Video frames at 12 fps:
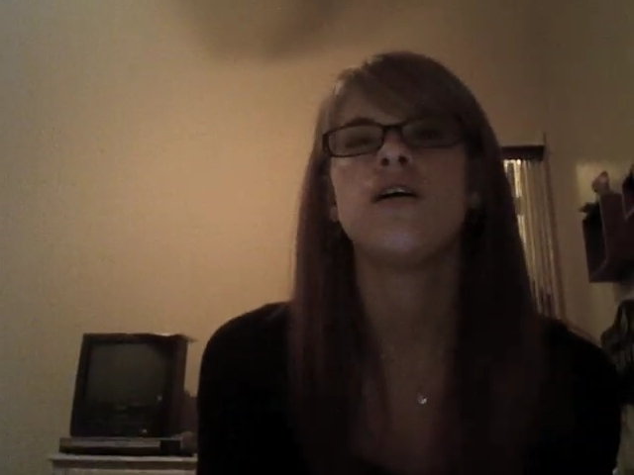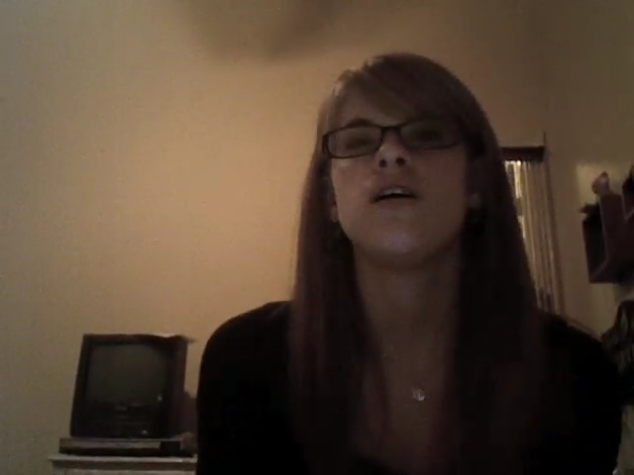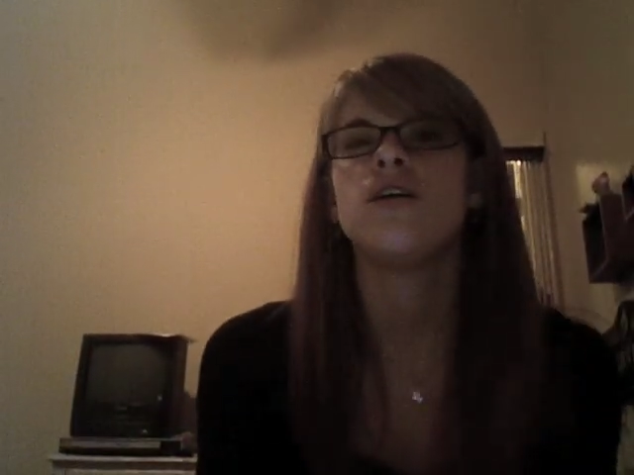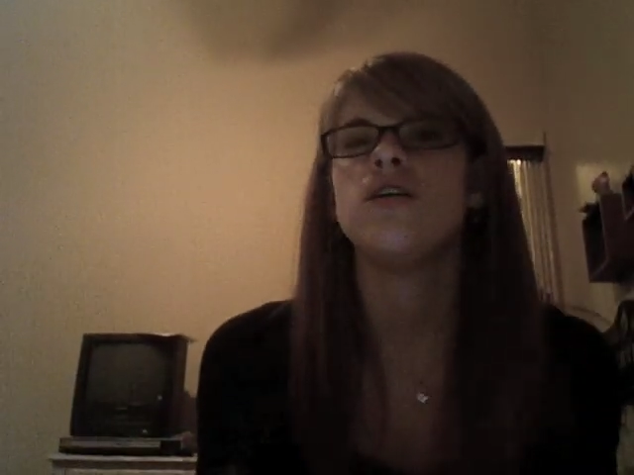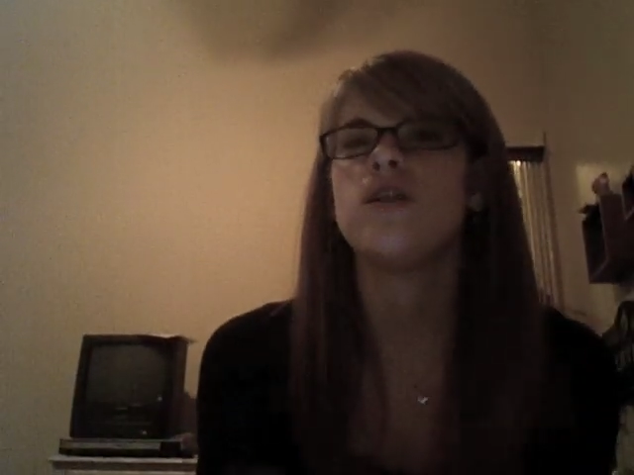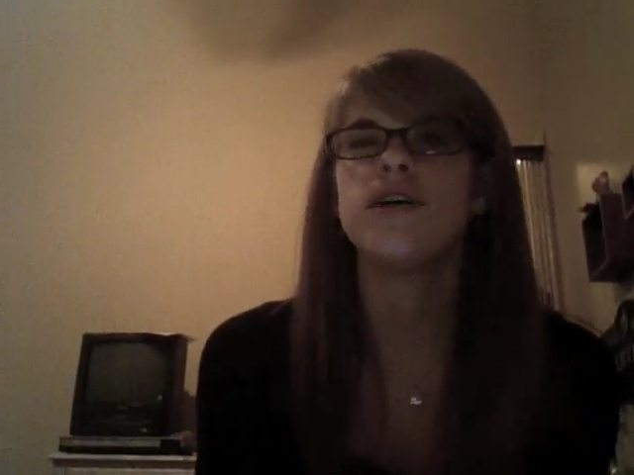
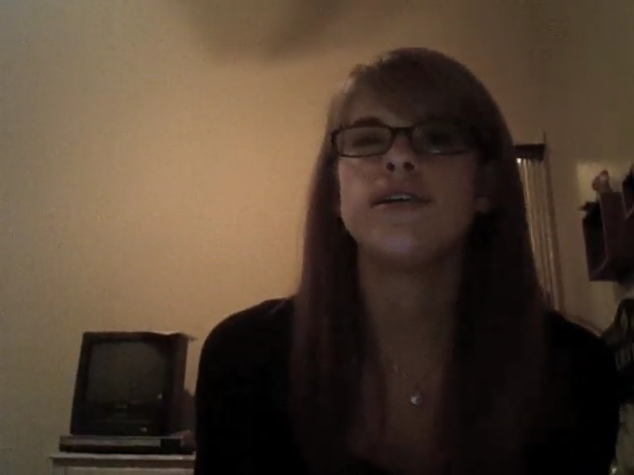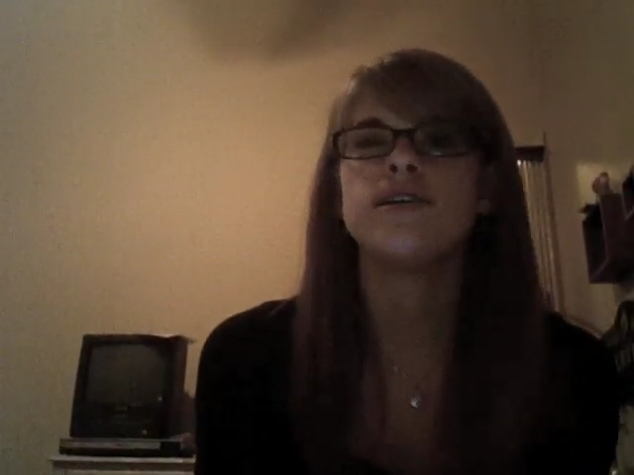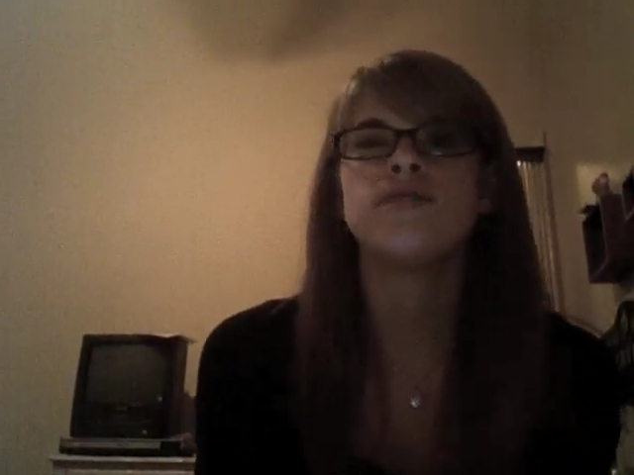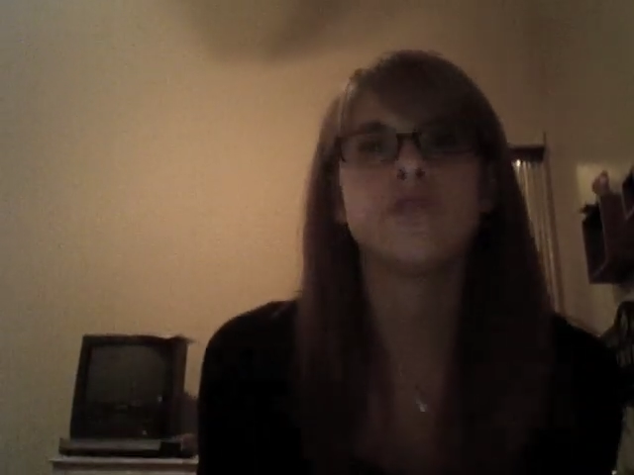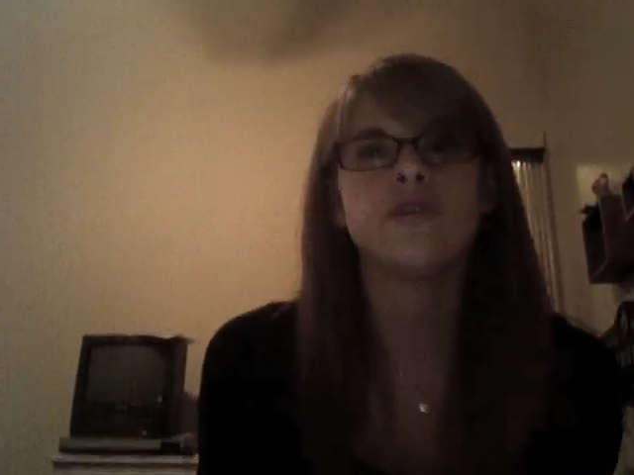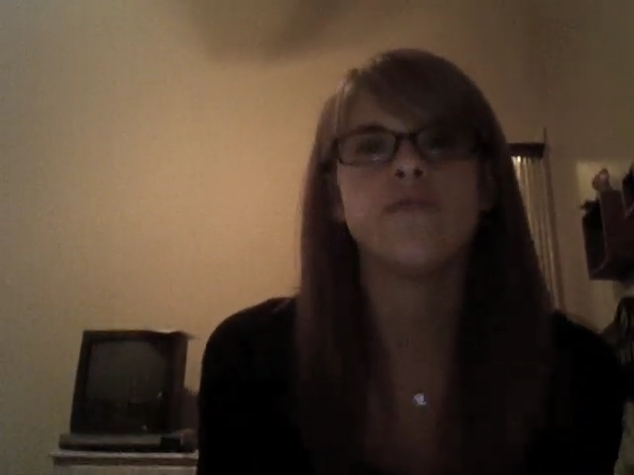No, it
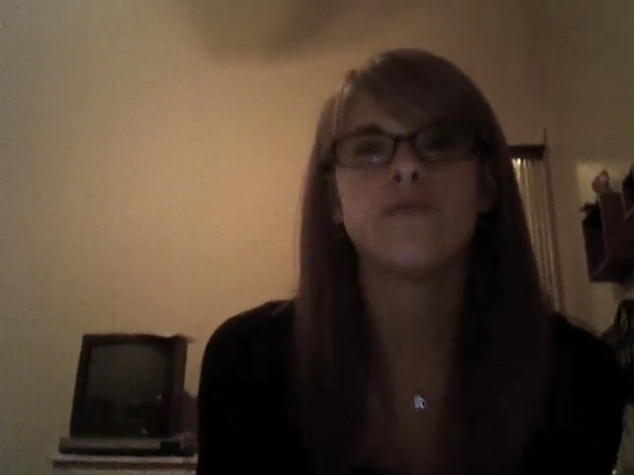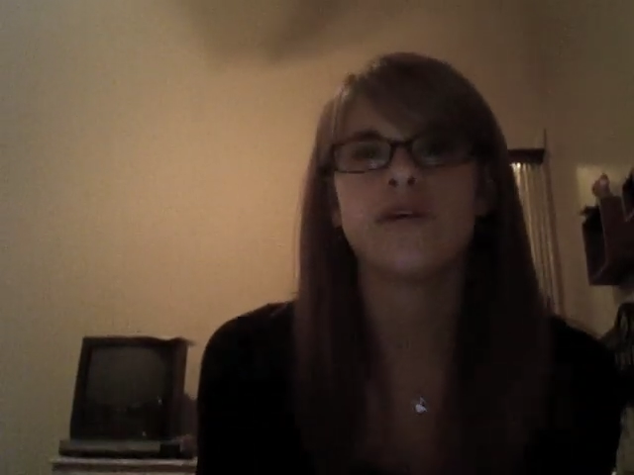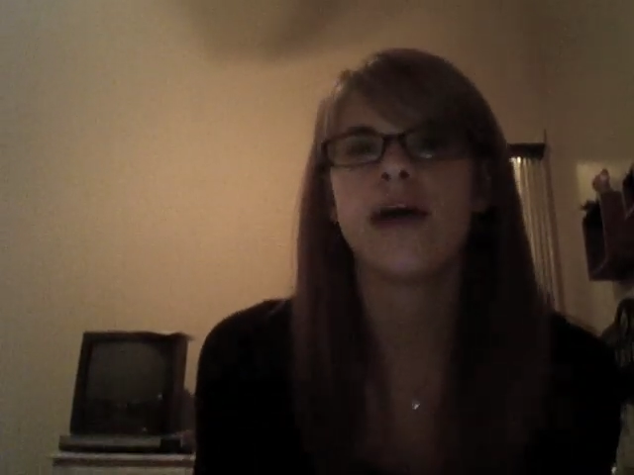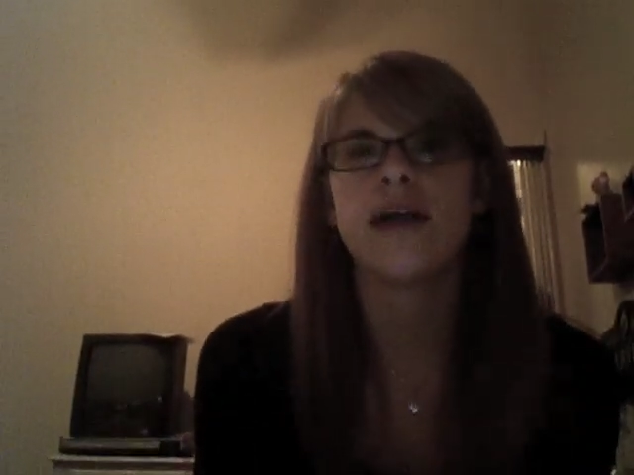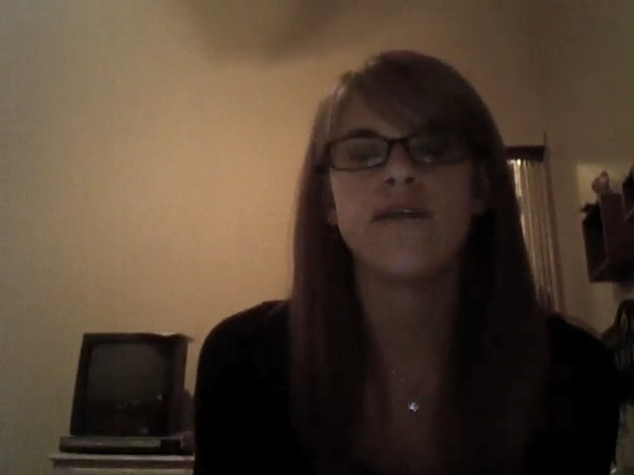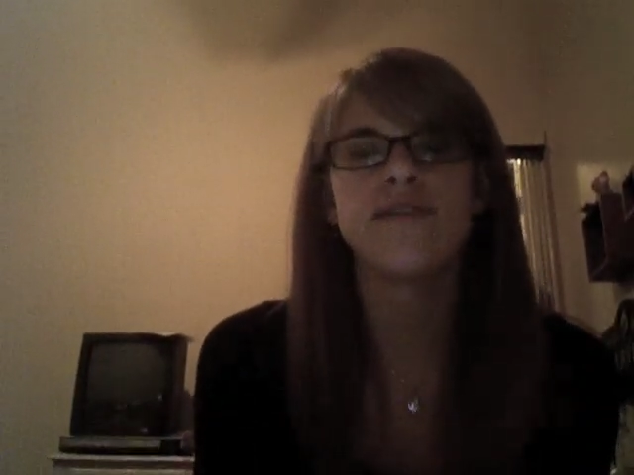doesn't really
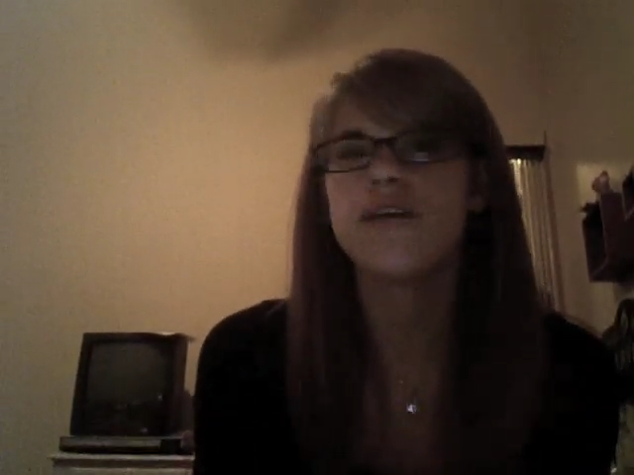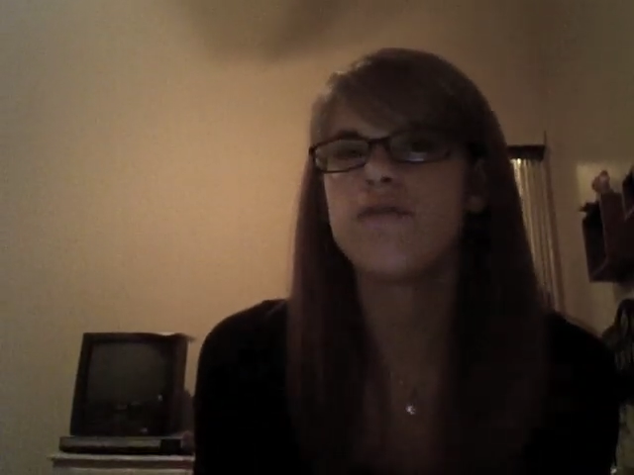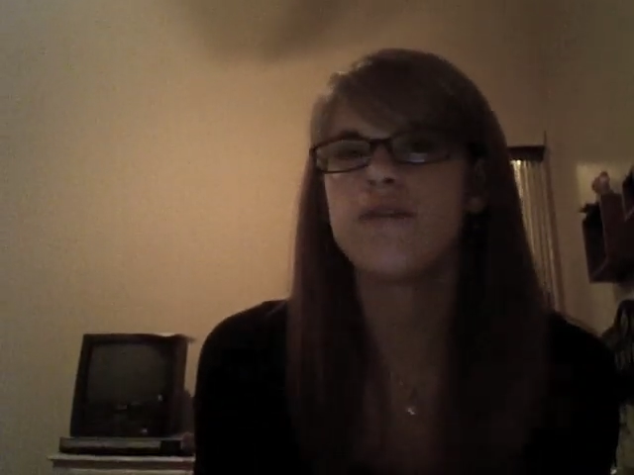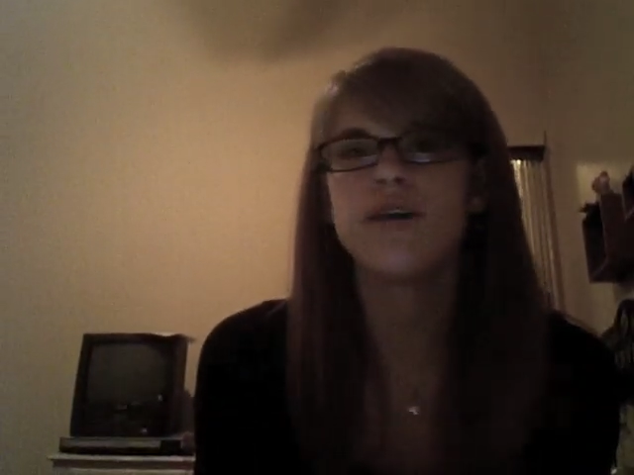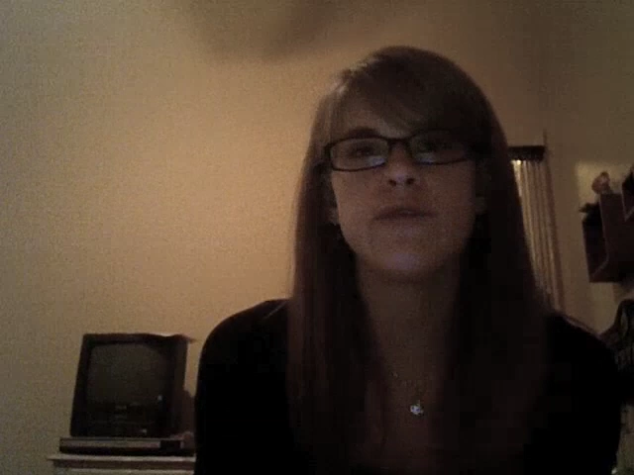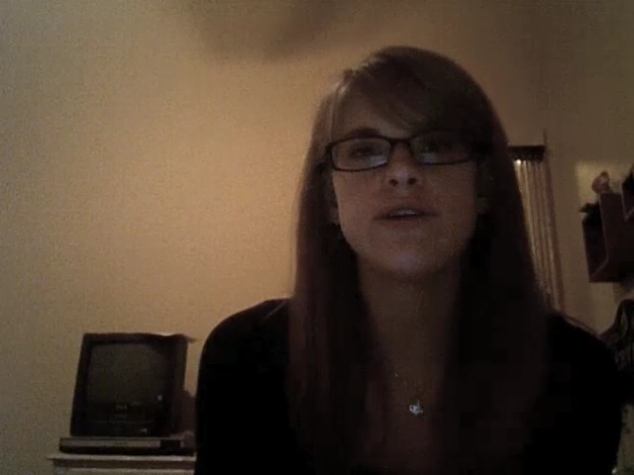work. I don't think it
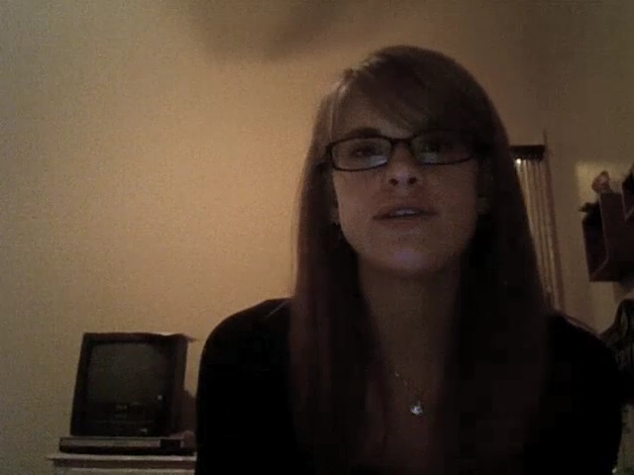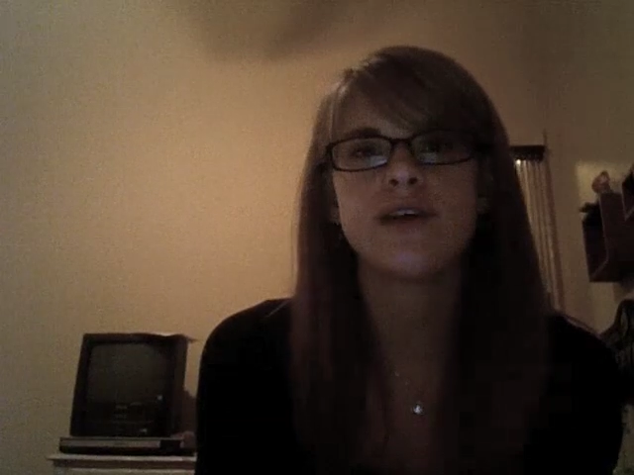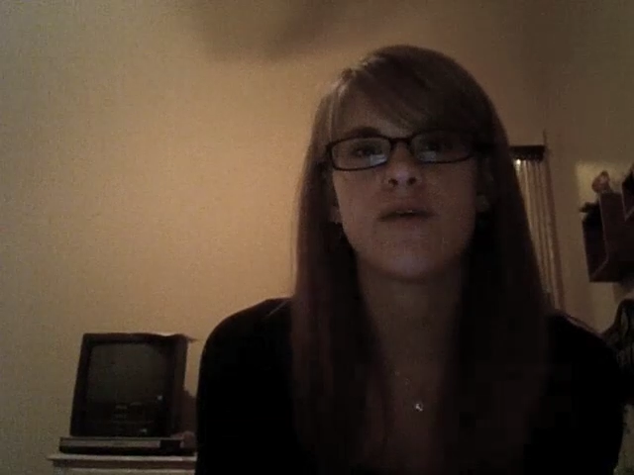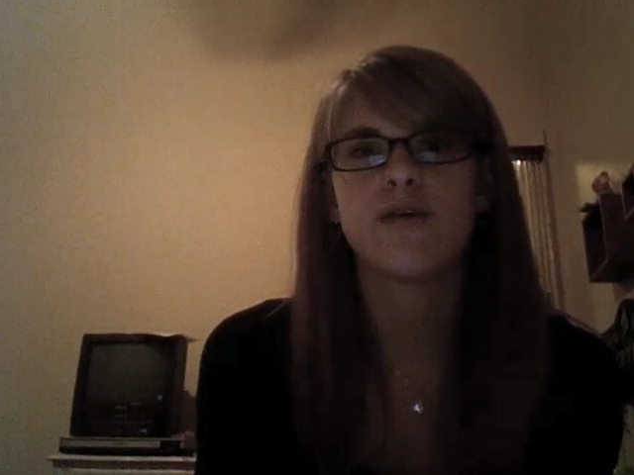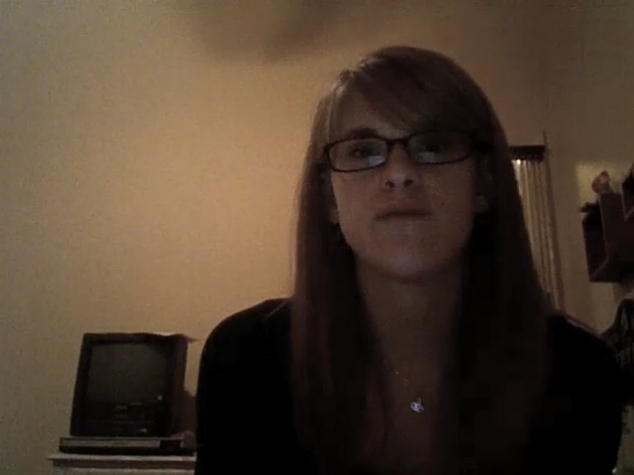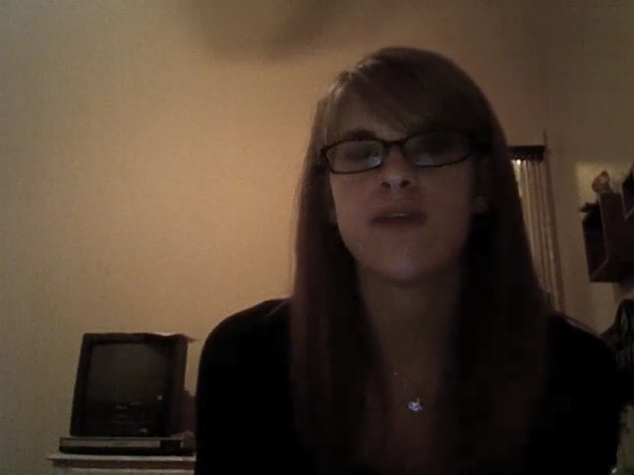really works that way.